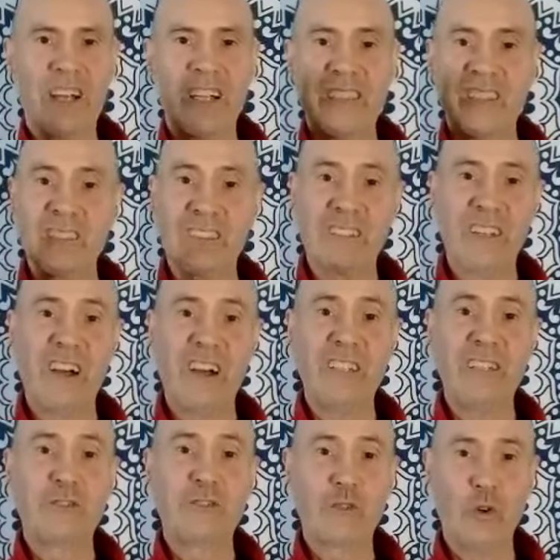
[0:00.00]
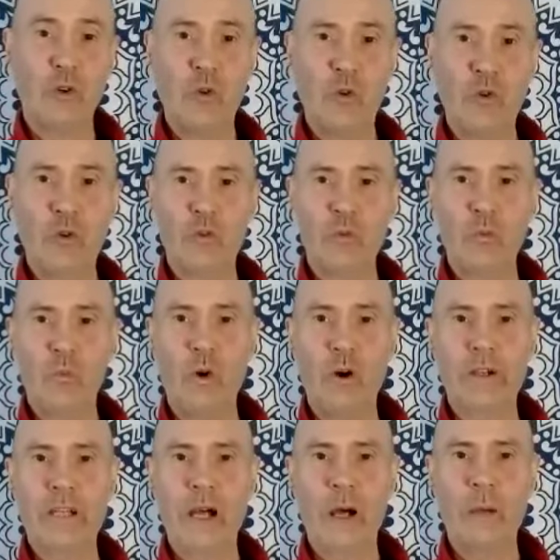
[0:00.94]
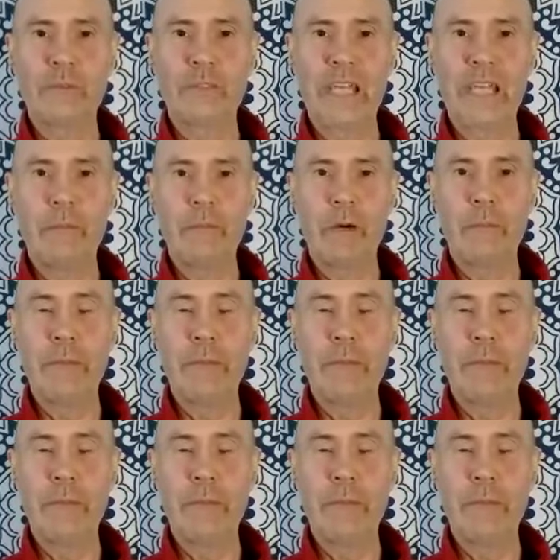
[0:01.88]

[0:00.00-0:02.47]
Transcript: I just kind of talk what comes out of my